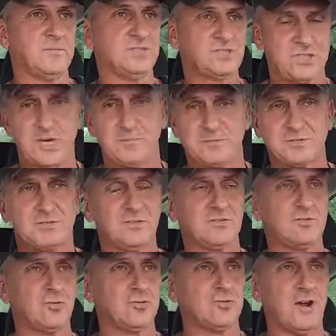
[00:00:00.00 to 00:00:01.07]
ships
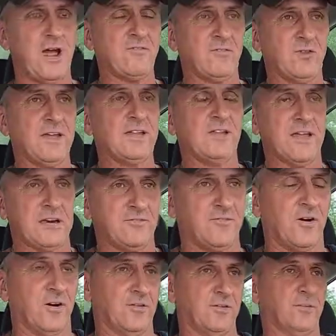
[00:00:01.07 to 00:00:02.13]
to travel inland
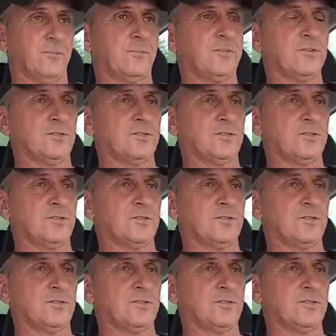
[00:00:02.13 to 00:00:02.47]
farther.